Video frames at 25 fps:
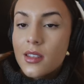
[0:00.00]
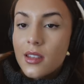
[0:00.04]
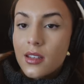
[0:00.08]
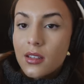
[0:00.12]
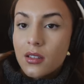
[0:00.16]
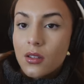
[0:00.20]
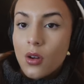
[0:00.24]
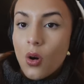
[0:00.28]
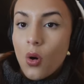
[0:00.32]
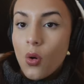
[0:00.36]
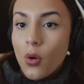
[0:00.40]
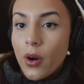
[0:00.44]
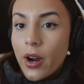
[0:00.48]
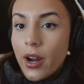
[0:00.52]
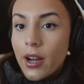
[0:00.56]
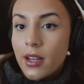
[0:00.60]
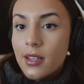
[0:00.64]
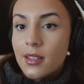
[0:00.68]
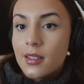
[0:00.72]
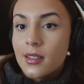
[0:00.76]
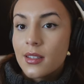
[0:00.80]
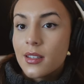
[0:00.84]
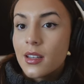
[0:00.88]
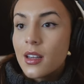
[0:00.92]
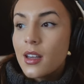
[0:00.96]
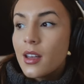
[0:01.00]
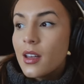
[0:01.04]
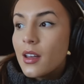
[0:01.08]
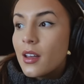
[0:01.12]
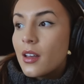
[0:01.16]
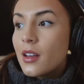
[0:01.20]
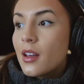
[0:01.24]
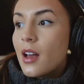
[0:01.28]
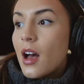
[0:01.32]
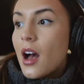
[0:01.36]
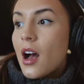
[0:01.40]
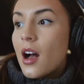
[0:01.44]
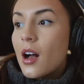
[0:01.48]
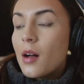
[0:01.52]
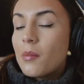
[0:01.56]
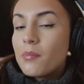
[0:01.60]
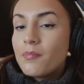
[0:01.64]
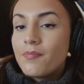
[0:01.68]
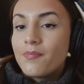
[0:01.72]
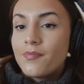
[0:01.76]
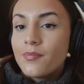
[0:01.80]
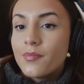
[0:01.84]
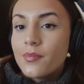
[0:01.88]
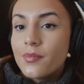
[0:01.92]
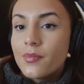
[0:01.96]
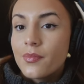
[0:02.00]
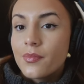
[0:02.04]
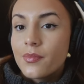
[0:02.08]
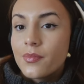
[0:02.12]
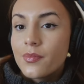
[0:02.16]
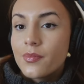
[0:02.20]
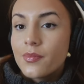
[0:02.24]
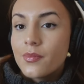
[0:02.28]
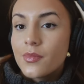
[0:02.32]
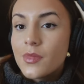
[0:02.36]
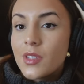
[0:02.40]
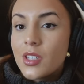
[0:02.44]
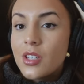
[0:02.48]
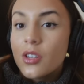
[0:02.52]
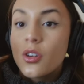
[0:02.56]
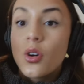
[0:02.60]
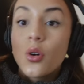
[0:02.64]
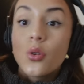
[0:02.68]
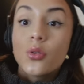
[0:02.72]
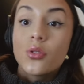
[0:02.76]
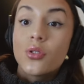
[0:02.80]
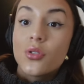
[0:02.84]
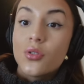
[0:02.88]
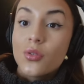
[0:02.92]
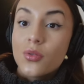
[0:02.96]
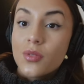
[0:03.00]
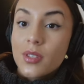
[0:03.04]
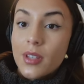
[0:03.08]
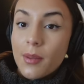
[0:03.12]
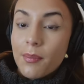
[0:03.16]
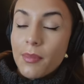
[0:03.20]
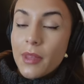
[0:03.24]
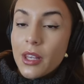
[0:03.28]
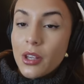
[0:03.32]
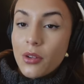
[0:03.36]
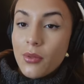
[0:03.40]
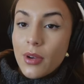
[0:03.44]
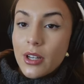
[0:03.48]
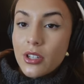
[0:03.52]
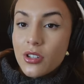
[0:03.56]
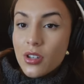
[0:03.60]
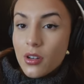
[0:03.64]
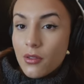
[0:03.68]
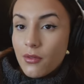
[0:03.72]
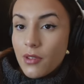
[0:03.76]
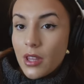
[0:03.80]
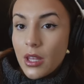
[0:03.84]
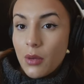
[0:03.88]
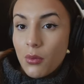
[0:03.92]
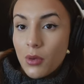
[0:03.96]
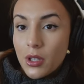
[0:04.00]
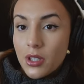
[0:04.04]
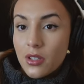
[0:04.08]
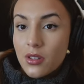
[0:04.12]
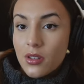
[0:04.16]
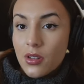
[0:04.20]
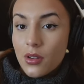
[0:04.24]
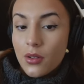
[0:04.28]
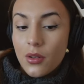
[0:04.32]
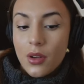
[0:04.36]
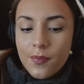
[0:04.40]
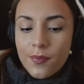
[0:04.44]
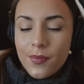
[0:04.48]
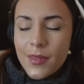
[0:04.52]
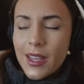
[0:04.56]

this course um, to go do something you actually really want to.